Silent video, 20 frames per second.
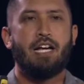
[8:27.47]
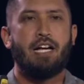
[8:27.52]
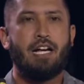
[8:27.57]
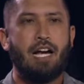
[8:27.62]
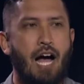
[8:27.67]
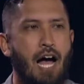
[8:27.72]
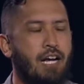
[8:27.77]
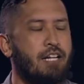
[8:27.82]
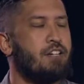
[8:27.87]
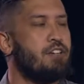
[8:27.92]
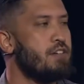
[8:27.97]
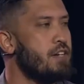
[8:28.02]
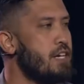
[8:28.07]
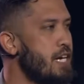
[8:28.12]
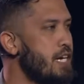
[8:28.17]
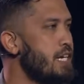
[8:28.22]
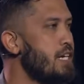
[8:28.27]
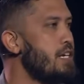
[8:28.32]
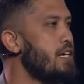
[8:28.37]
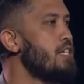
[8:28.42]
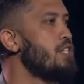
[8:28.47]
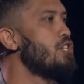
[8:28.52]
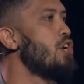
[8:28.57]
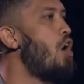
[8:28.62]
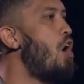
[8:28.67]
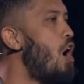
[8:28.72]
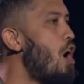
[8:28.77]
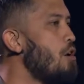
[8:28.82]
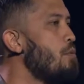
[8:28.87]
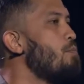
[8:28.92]
God created us
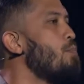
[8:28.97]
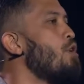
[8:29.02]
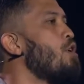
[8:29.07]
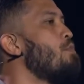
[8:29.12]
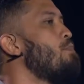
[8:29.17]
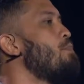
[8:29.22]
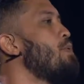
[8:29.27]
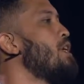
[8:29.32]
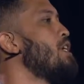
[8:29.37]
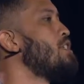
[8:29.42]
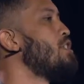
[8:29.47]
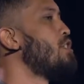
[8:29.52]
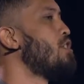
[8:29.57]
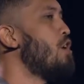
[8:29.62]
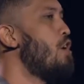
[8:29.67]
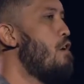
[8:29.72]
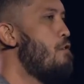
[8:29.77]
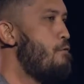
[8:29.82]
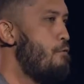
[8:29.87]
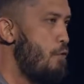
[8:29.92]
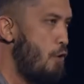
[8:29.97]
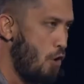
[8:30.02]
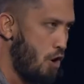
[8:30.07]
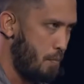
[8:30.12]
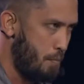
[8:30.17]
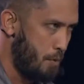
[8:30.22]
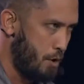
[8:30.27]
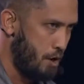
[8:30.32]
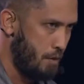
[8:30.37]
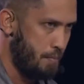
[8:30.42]
on purpose
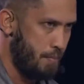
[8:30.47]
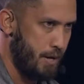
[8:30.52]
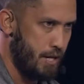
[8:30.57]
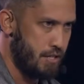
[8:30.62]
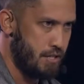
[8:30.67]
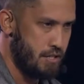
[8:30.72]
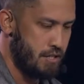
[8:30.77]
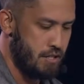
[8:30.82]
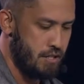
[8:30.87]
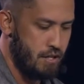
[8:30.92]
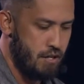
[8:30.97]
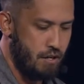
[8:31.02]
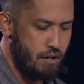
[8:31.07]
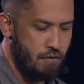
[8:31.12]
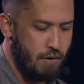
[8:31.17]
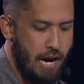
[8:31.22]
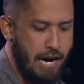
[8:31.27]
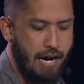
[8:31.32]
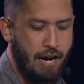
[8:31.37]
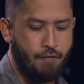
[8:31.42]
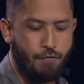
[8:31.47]
for a purpose, right?